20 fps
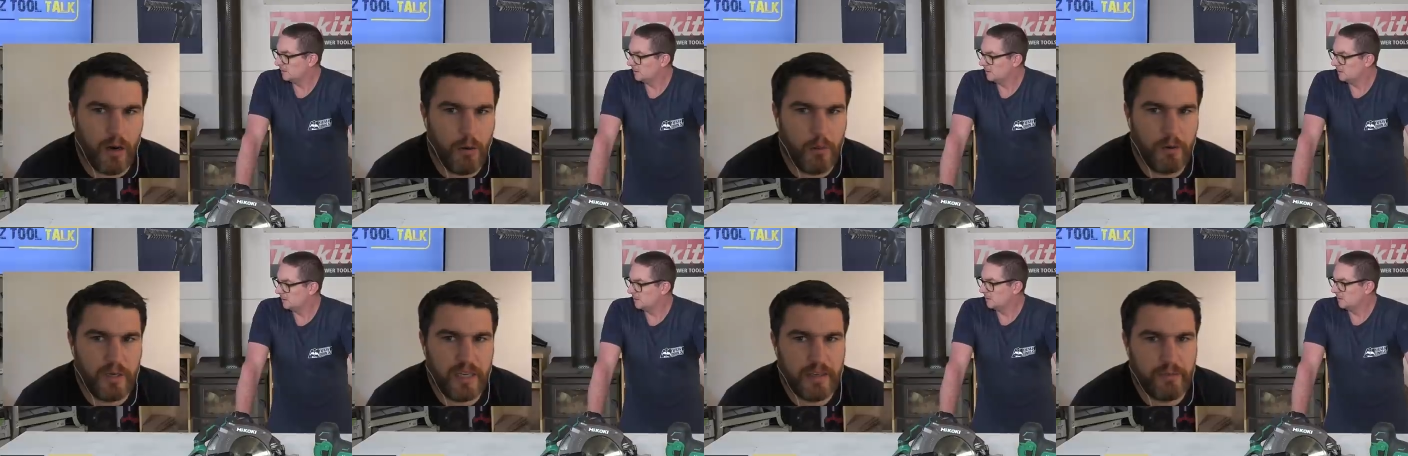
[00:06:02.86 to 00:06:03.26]
Speaker 1: I
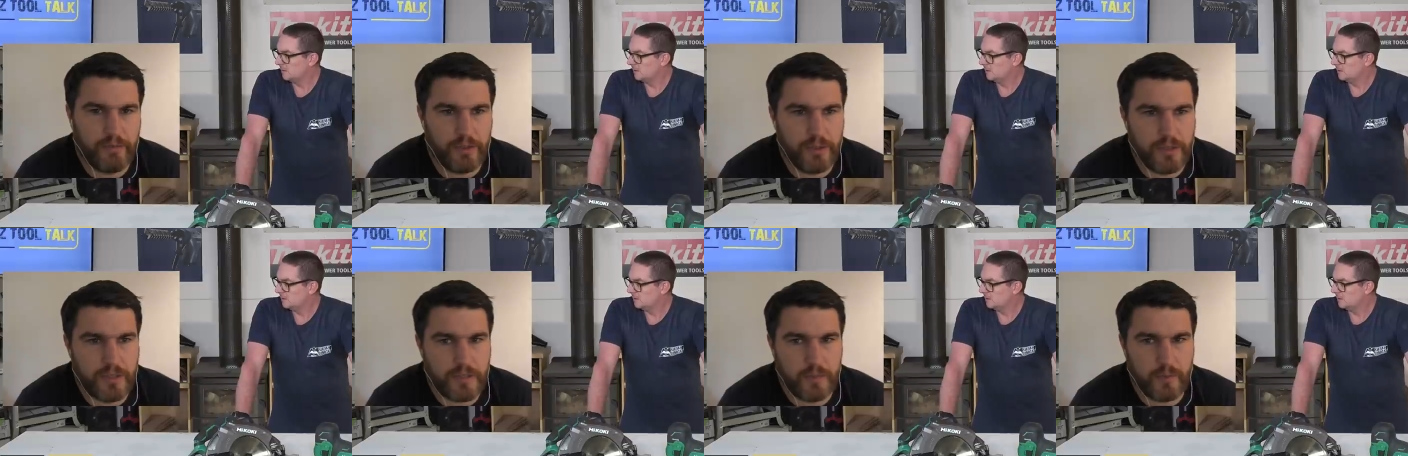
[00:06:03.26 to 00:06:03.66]
would never
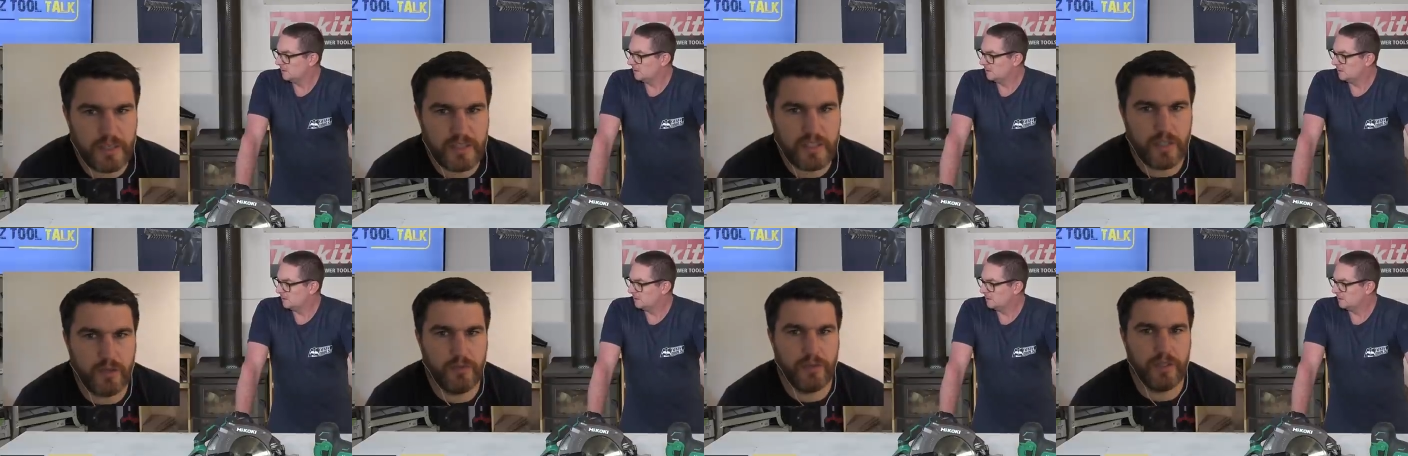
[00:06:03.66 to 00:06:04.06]
use it
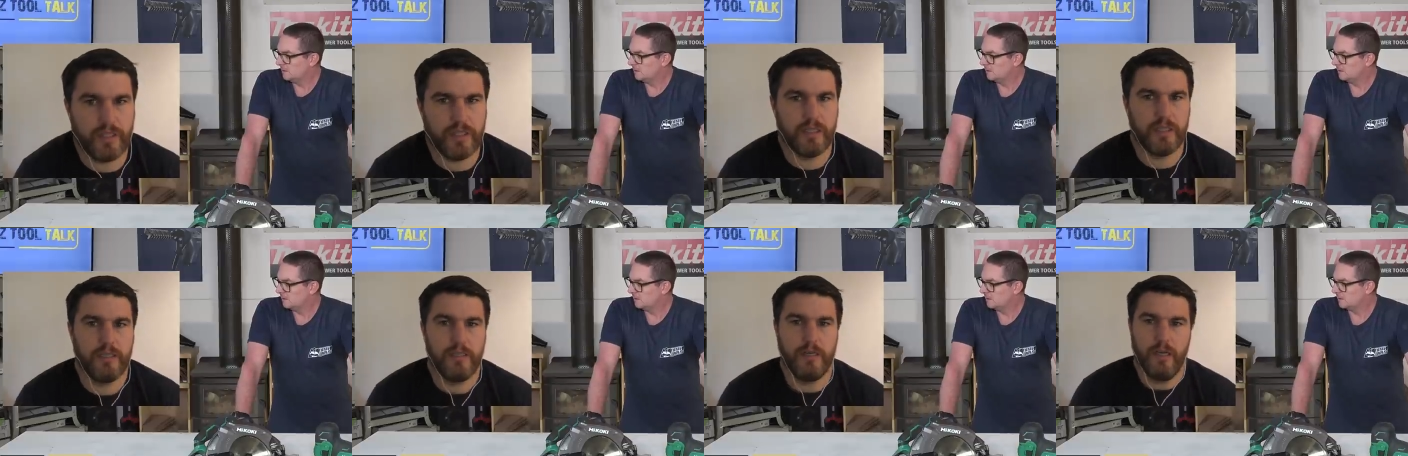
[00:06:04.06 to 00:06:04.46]
myself
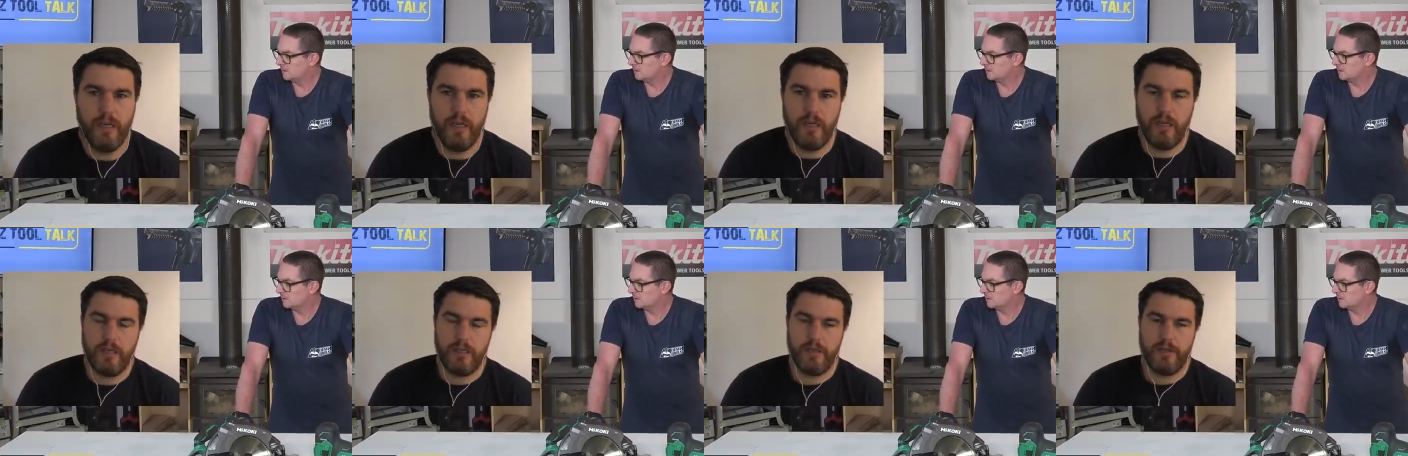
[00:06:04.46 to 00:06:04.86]
either.
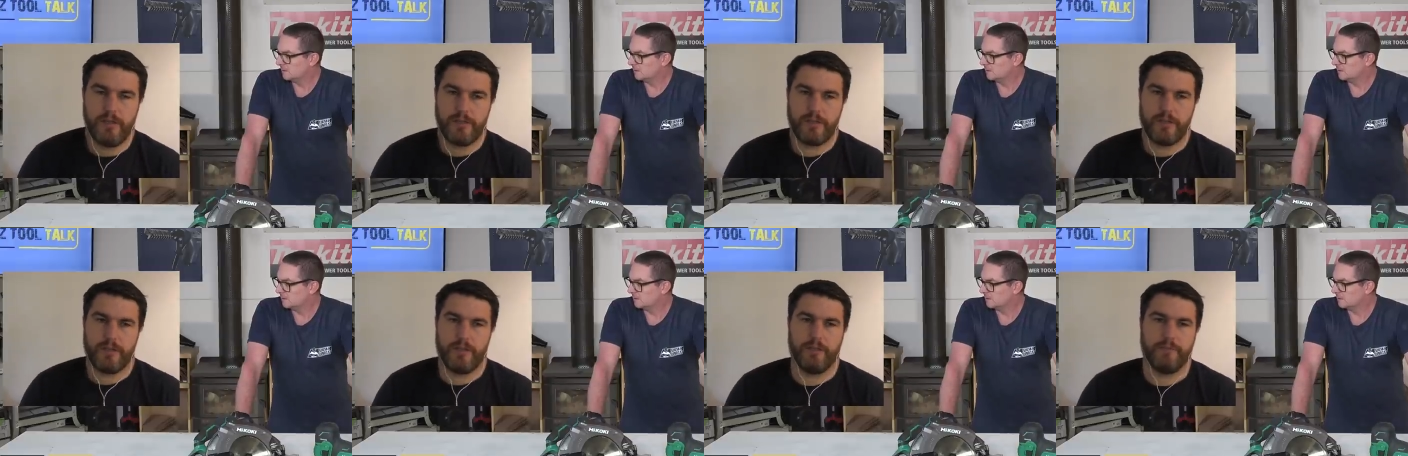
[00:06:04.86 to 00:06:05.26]

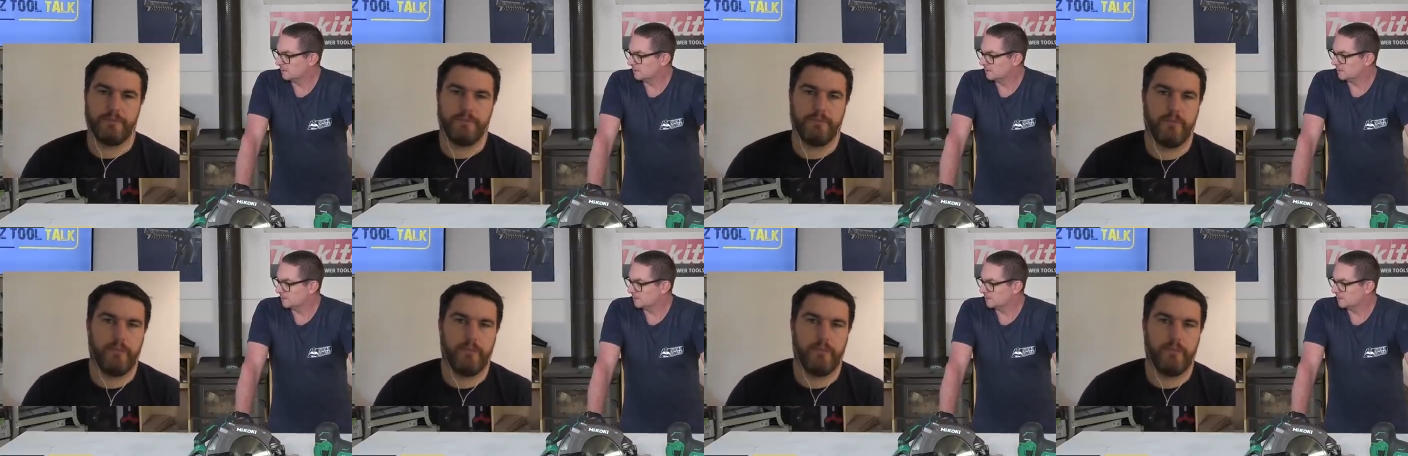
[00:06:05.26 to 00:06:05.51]
So